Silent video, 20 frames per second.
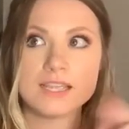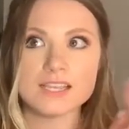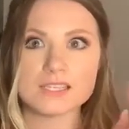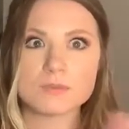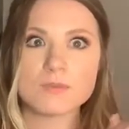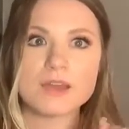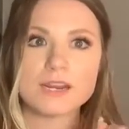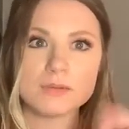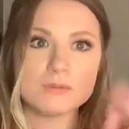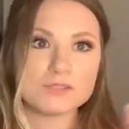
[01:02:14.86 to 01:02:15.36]
And
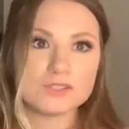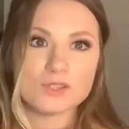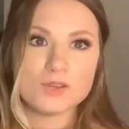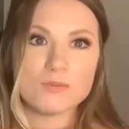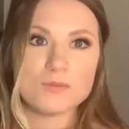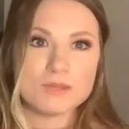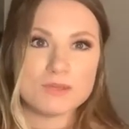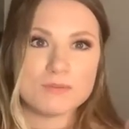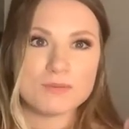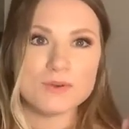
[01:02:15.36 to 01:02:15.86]
guess what? It
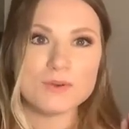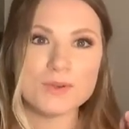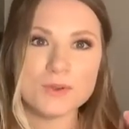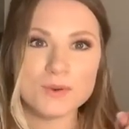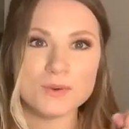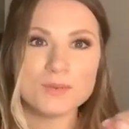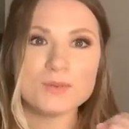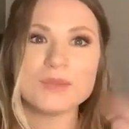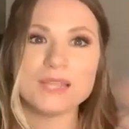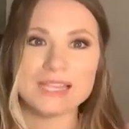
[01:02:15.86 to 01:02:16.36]
was 2
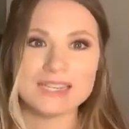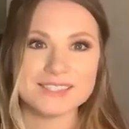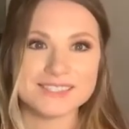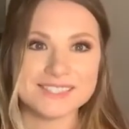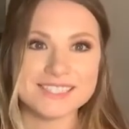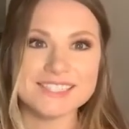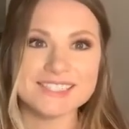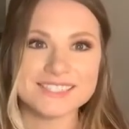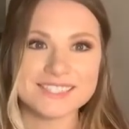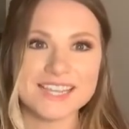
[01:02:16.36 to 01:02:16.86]
people who
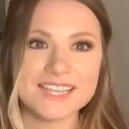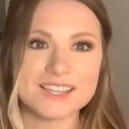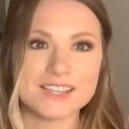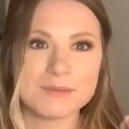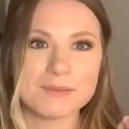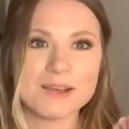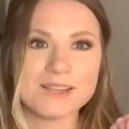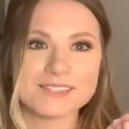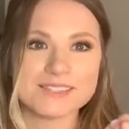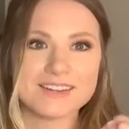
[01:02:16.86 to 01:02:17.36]
we didn't
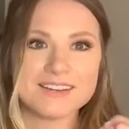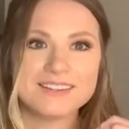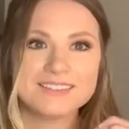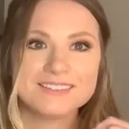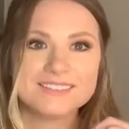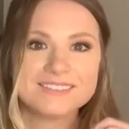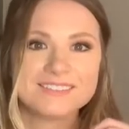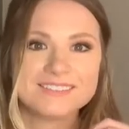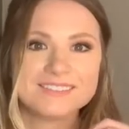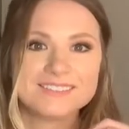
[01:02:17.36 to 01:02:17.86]
take the deposit
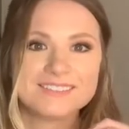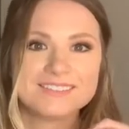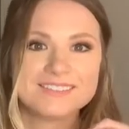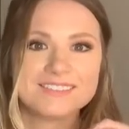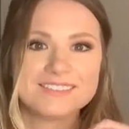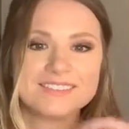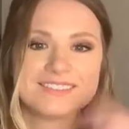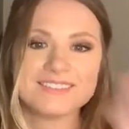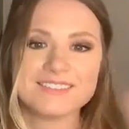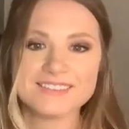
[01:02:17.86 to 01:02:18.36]
on.
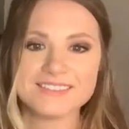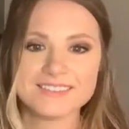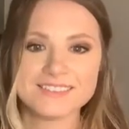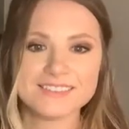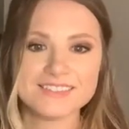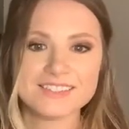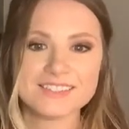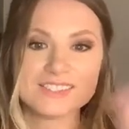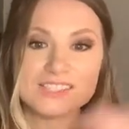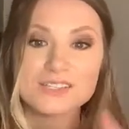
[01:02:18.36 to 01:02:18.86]

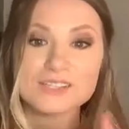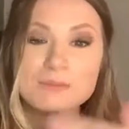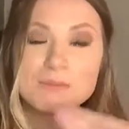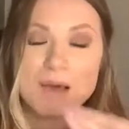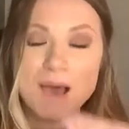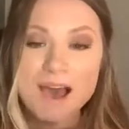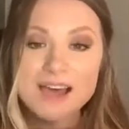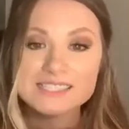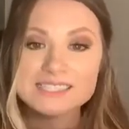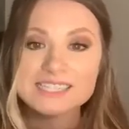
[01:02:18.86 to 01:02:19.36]
So
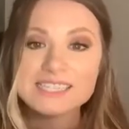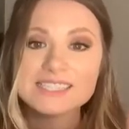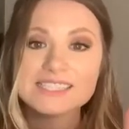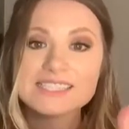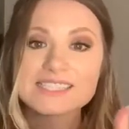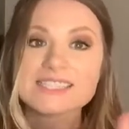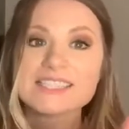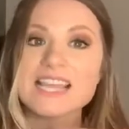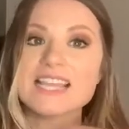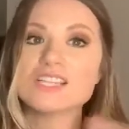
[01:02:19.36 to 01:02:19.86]

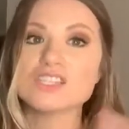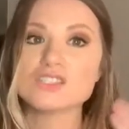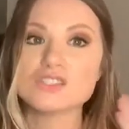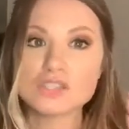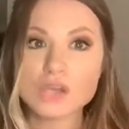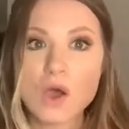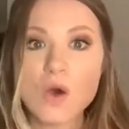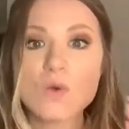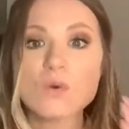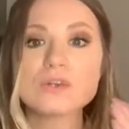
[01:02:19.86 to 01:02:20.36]
deposits,
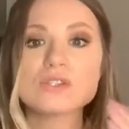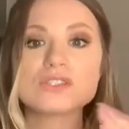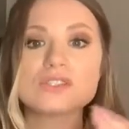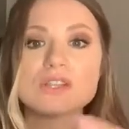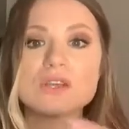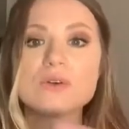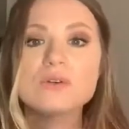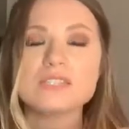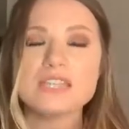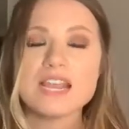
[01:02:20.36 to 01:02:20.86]
they
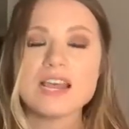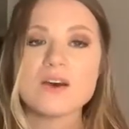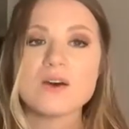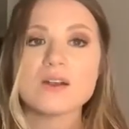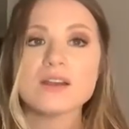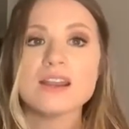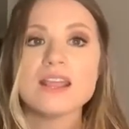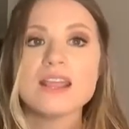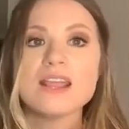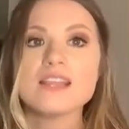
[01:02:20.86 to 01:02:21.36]
don't slow
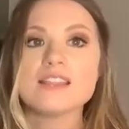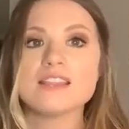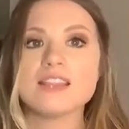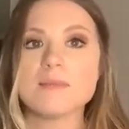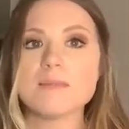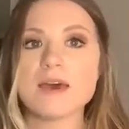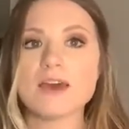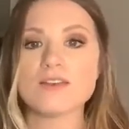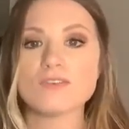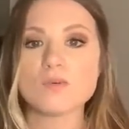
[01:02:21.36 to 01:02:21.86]
down
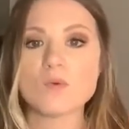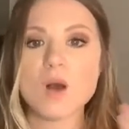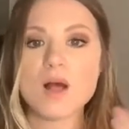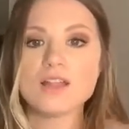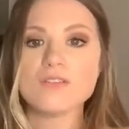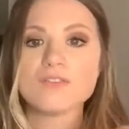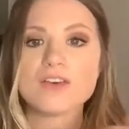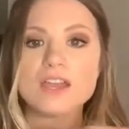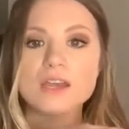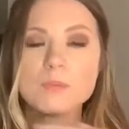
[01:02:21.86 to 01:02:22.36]
the amount of
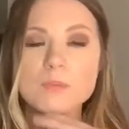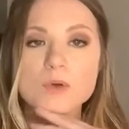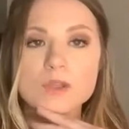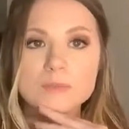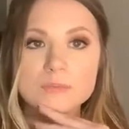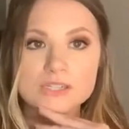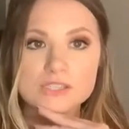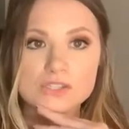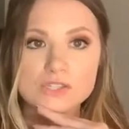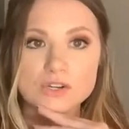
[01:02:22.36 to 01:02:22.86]
qualified
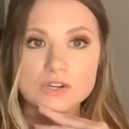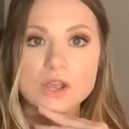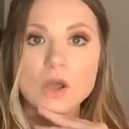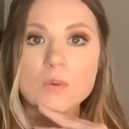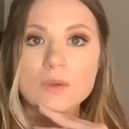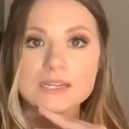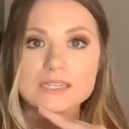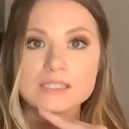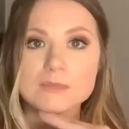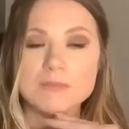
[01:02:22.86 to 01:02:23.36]
appointments
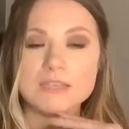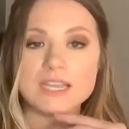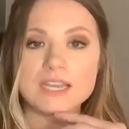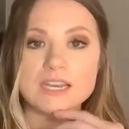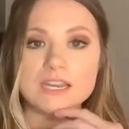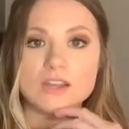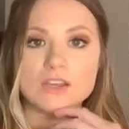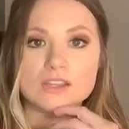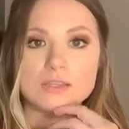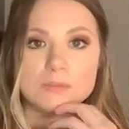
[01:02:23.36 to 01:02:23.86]
you're going to
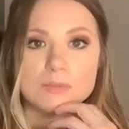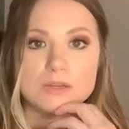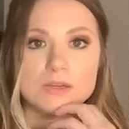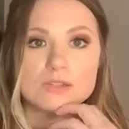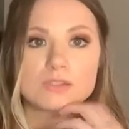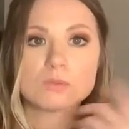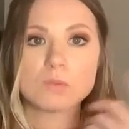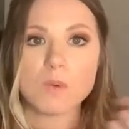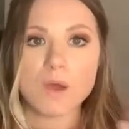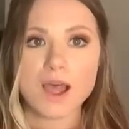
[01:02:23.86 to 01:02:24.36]
be getting on the
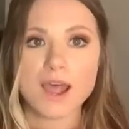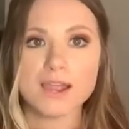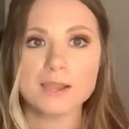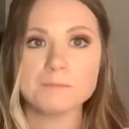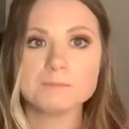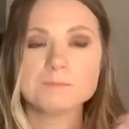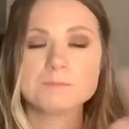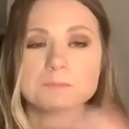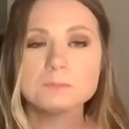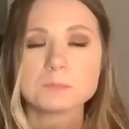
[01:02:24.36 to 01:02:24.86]
books.
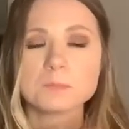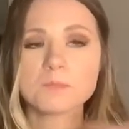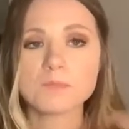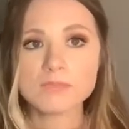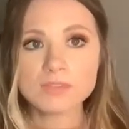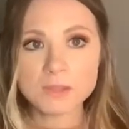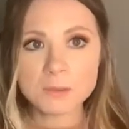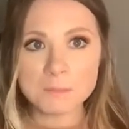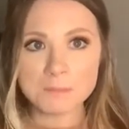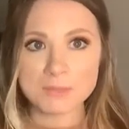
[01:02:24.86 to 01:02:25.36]
Why?
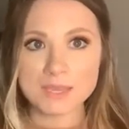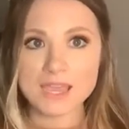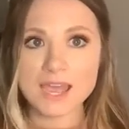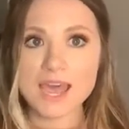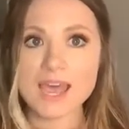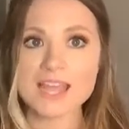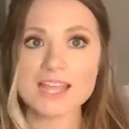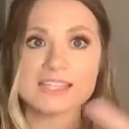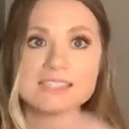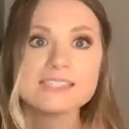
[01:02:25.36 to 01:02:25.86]

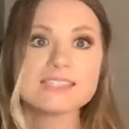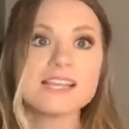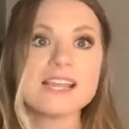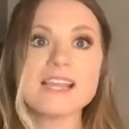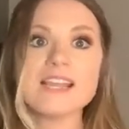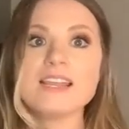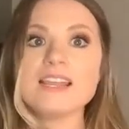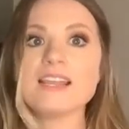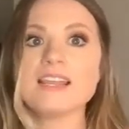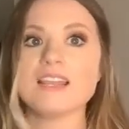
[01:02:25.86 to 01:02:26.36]

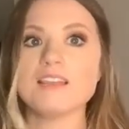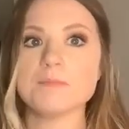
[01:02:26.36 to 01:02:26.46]
Because